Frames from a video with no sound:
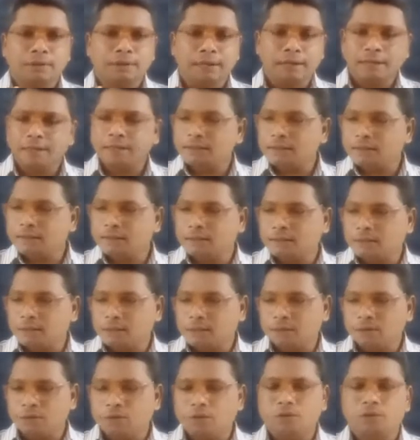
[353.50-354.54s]

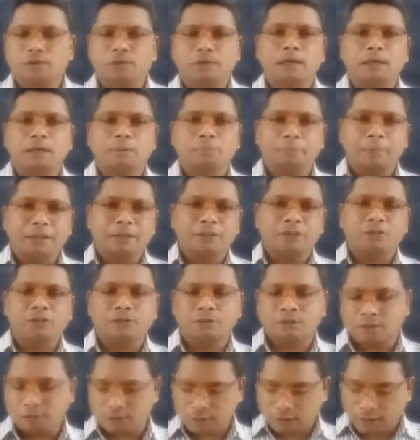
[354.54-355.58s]
that passion,
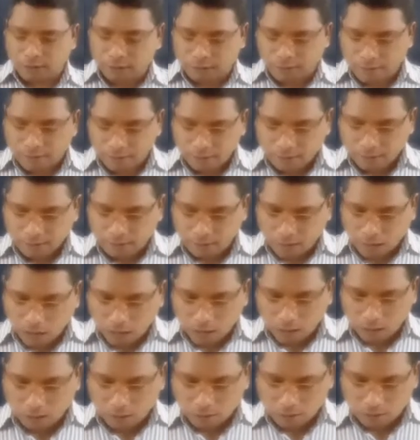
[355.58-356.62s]
he
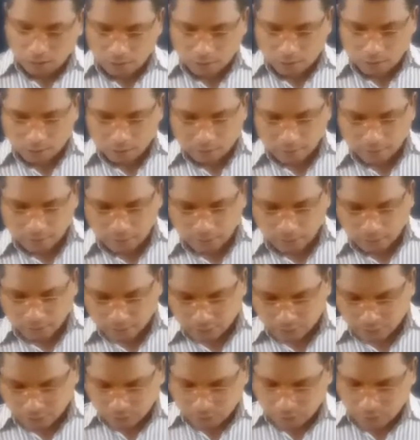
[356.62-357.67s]

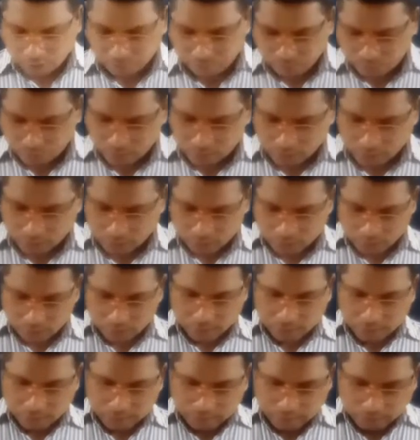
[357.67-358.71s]
has come there.
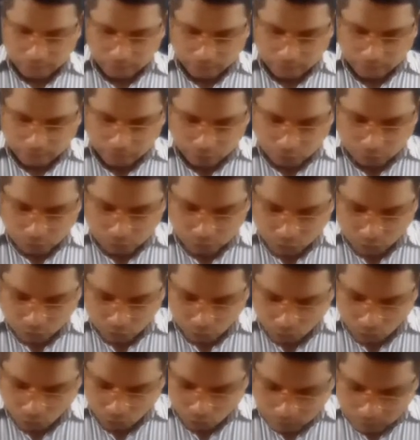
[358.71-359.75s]

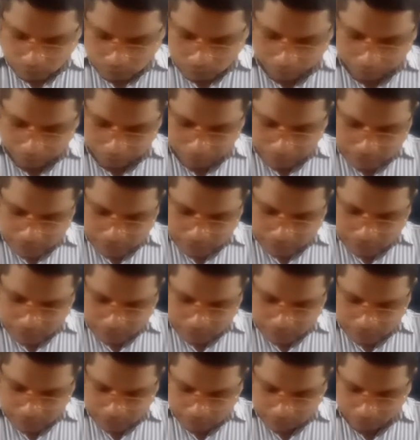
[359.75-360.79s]
So the peasant
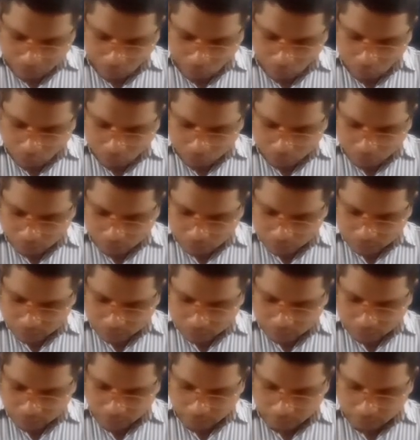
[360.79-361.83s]
revolt
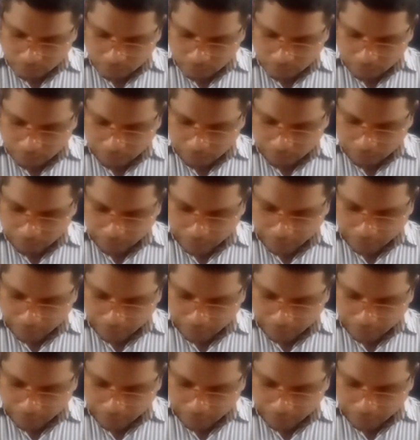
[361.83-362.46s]
paid